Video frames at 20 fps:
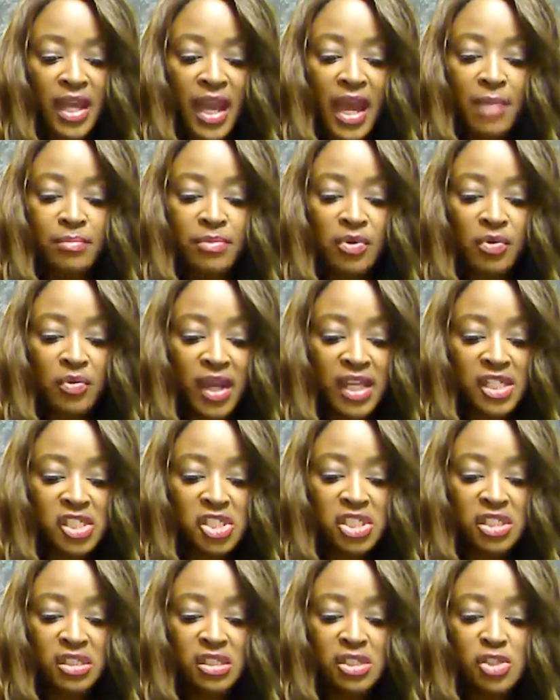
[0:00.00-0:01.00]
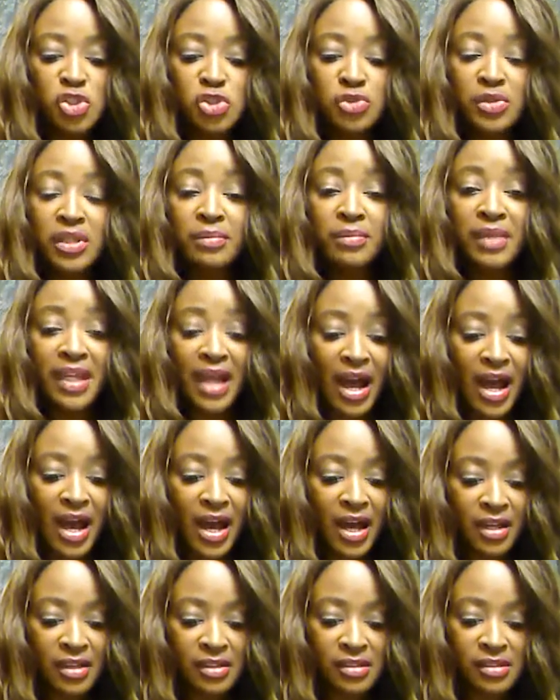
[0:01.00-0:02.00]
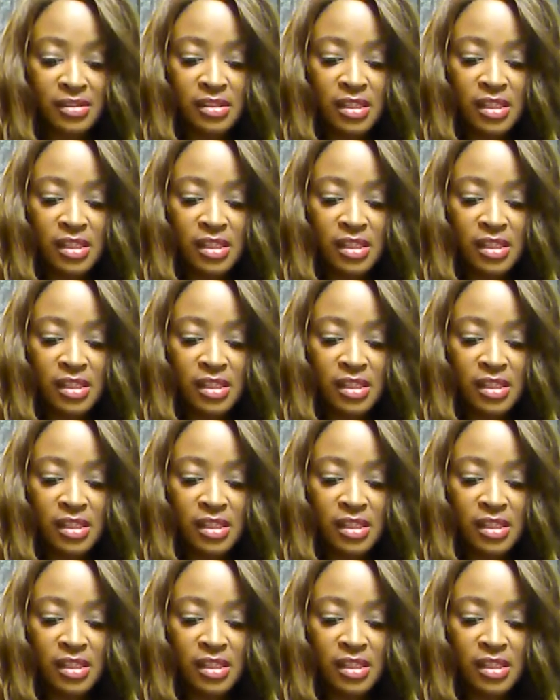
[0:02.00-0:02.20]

admiration and dreamy eyes.